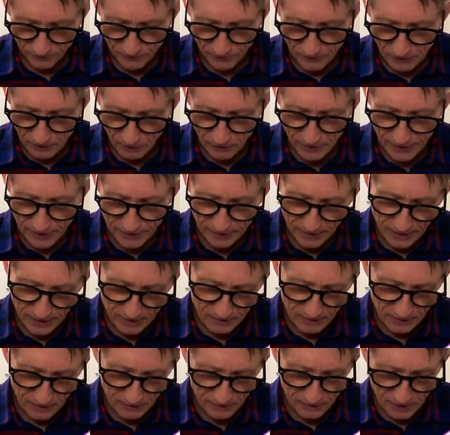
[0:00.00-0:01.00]
Alright, and
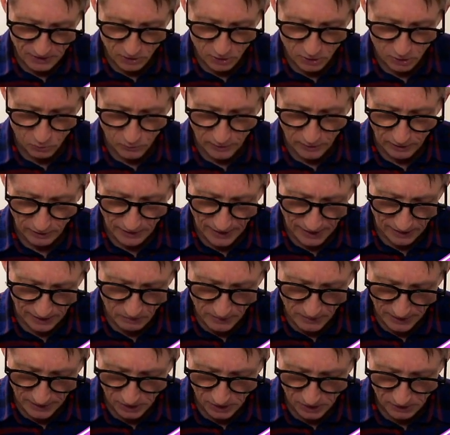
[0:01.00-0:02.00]
then this is where our
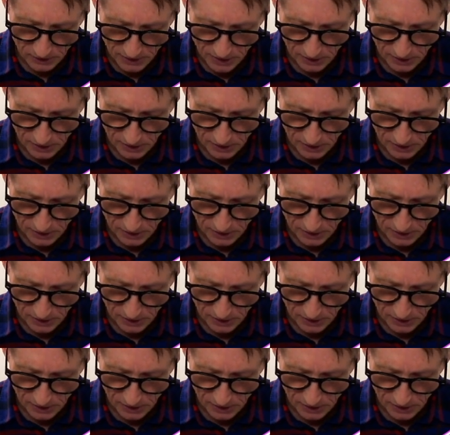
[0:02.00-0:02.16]
animation is